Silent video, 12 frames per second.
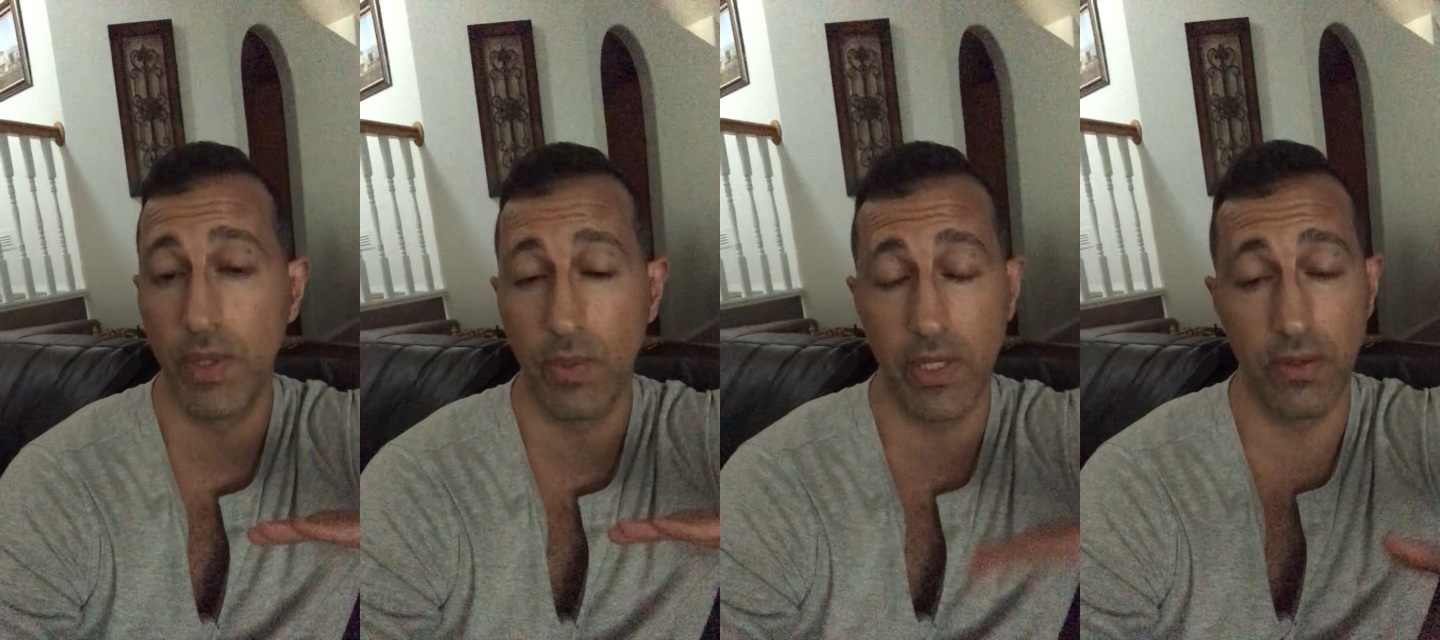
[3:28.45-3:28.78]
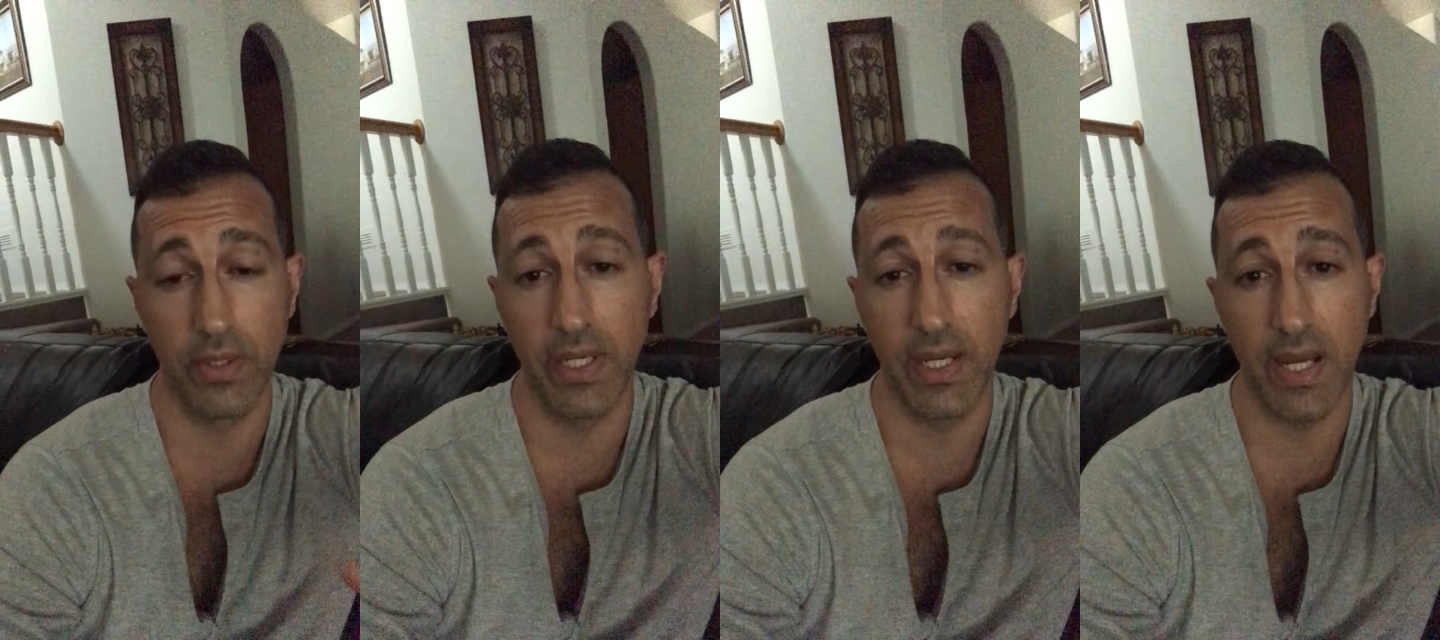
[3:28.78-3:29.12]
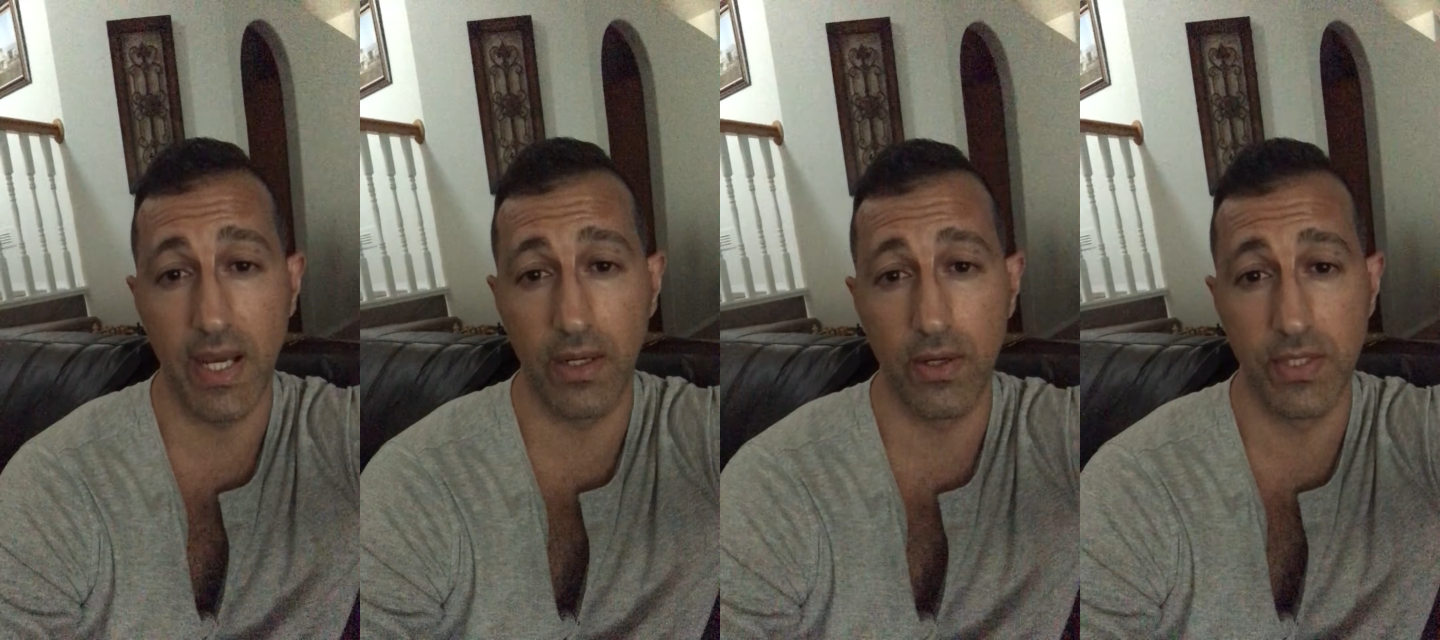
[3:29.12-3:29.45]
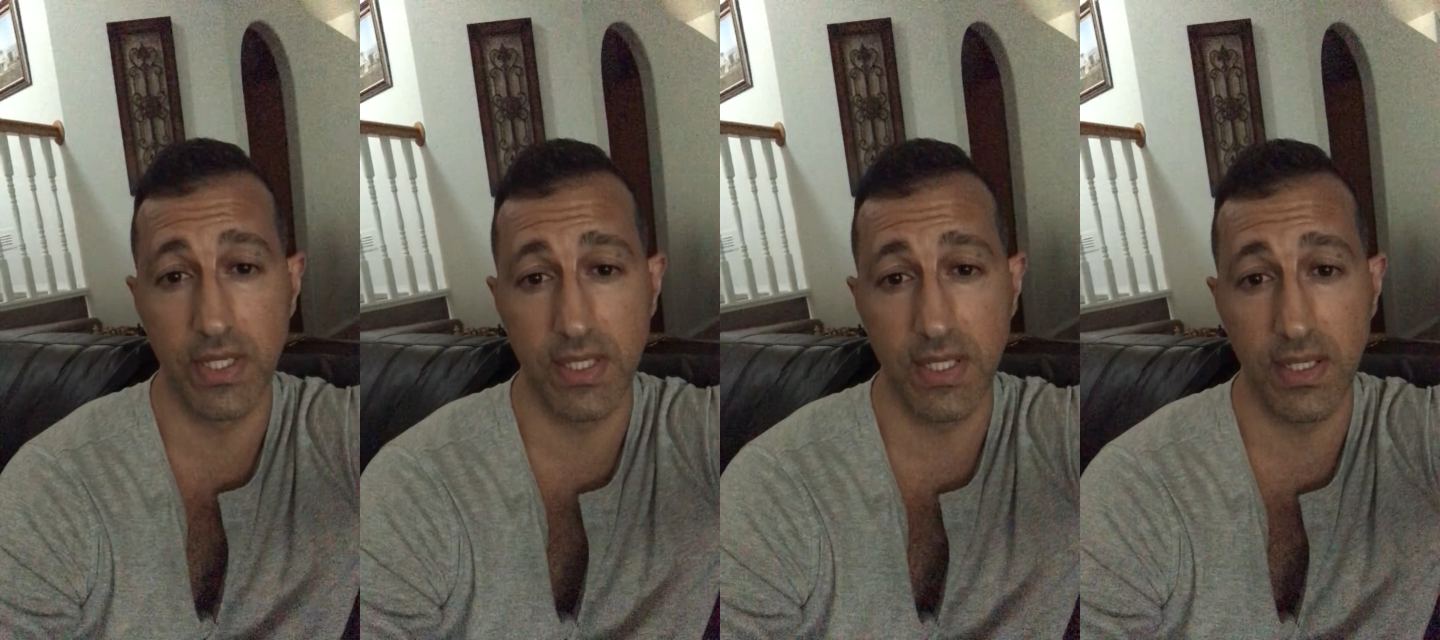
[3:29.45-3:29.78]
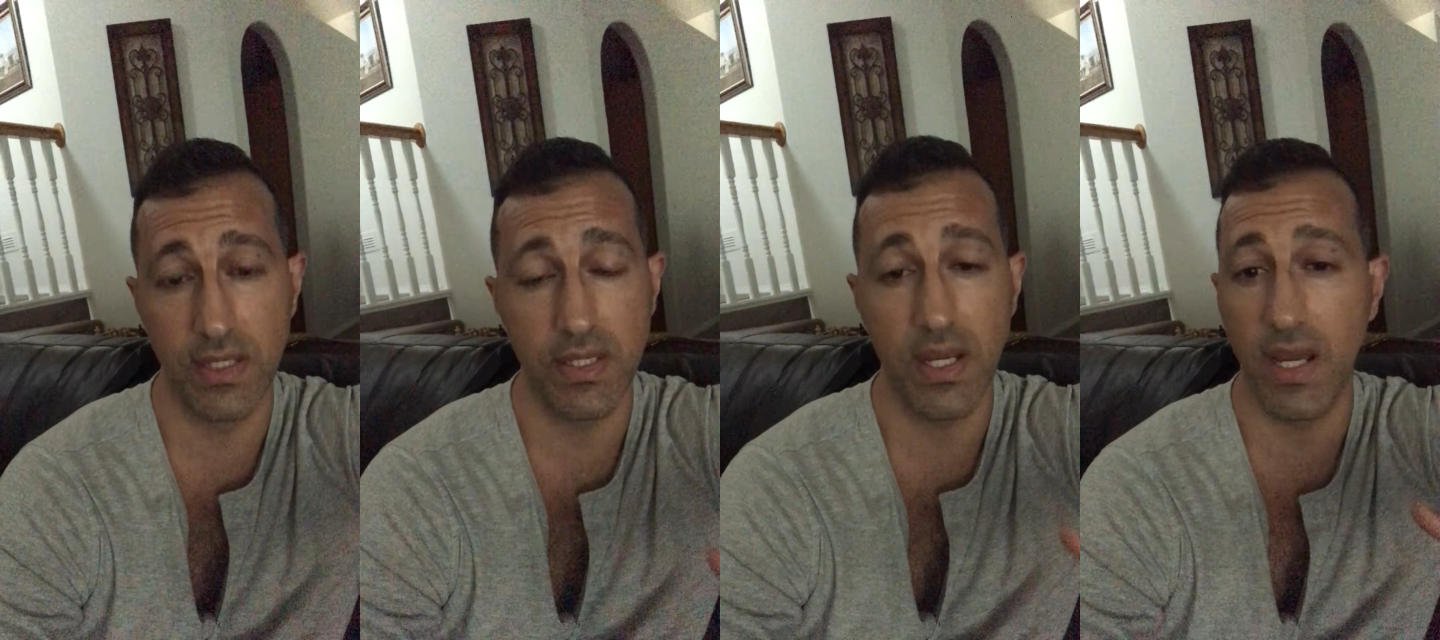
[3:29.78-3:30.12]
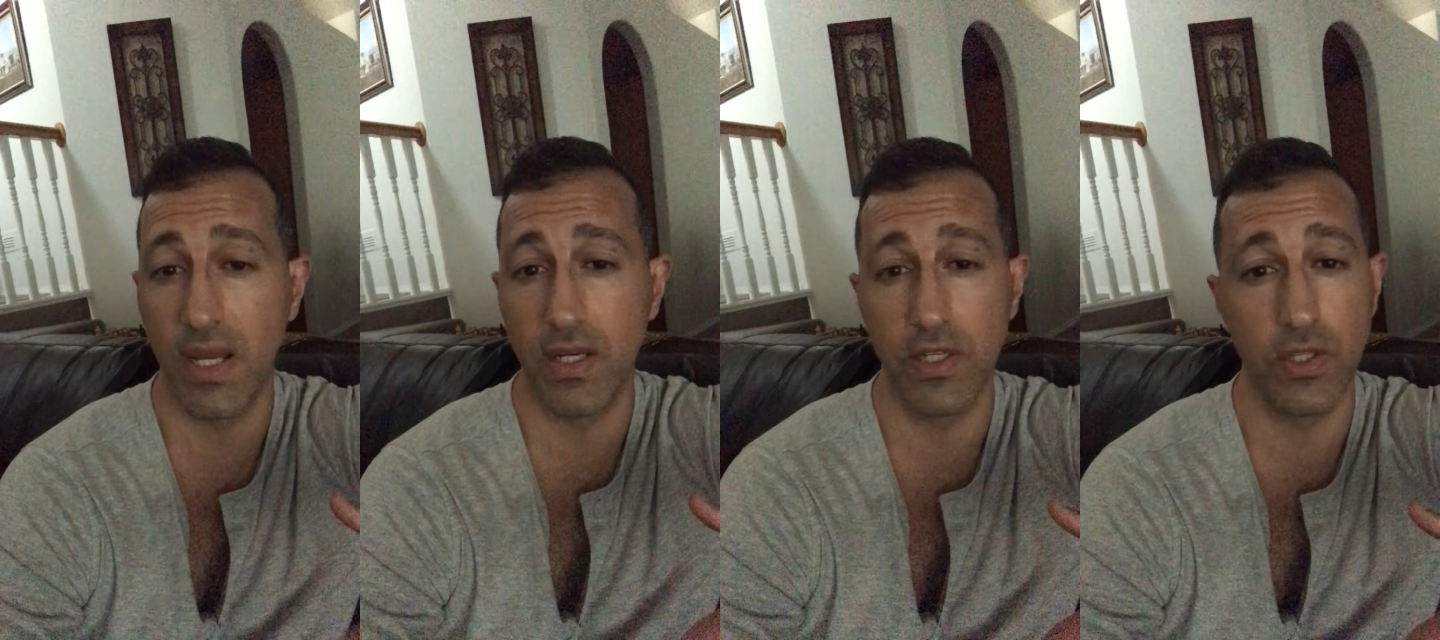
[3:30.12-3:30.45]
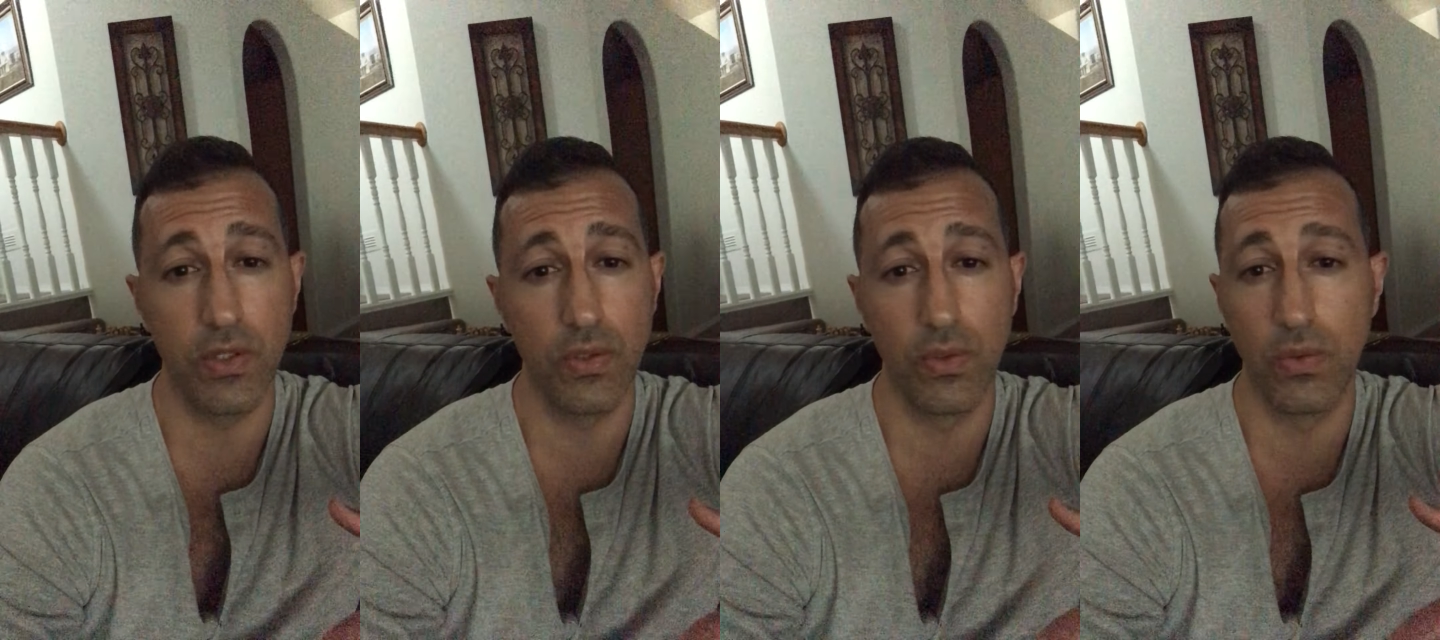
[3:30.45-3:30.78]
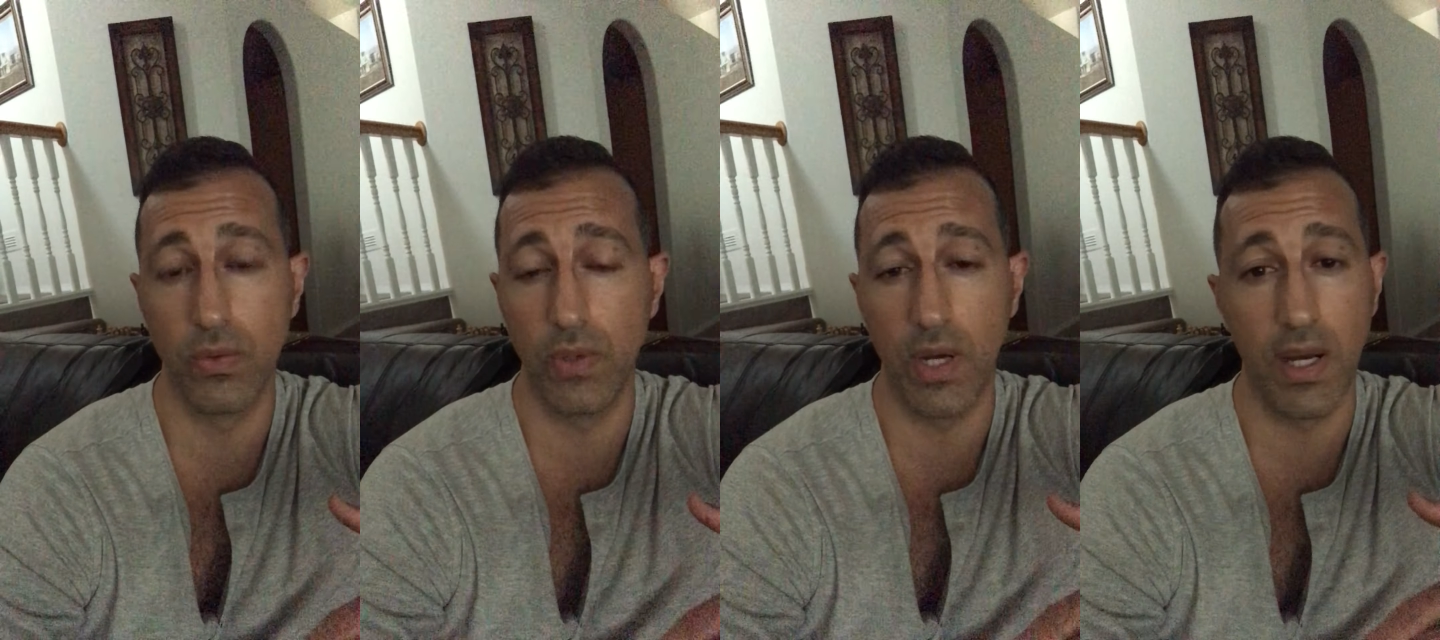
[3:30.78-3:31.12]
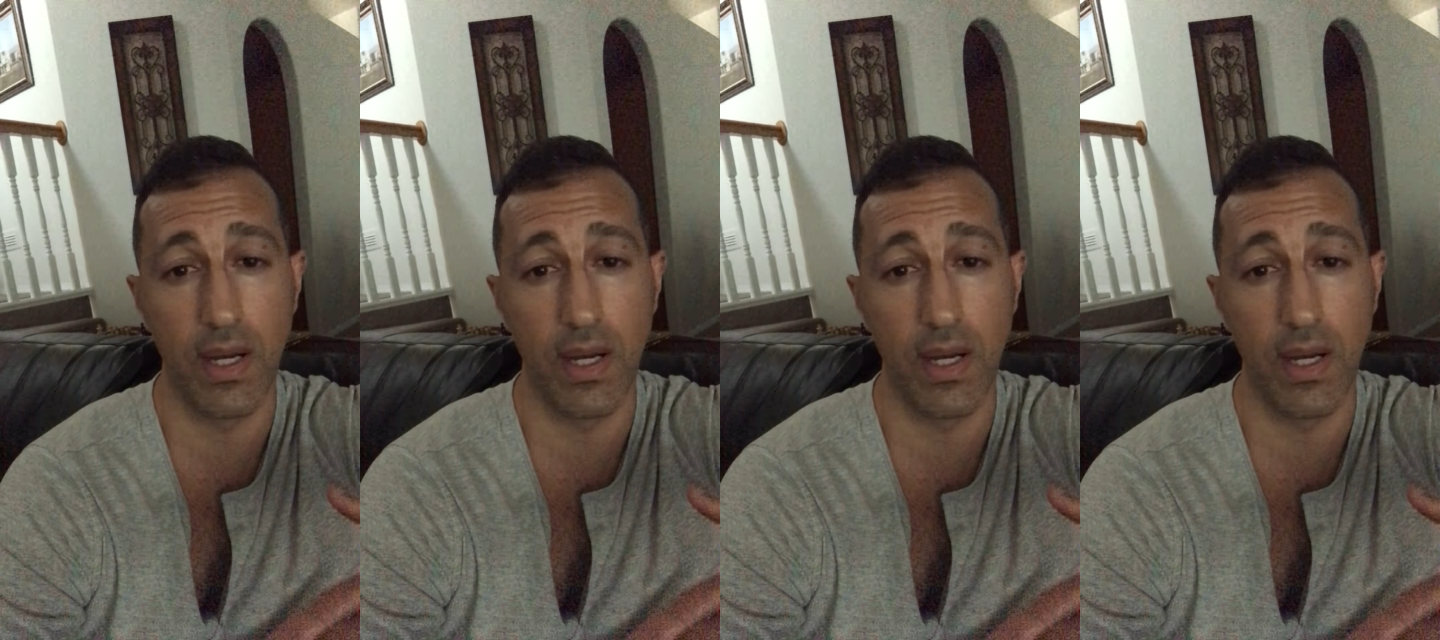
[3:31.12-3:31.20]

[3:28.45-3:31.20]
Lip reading: me what your leading diagnosis is, and you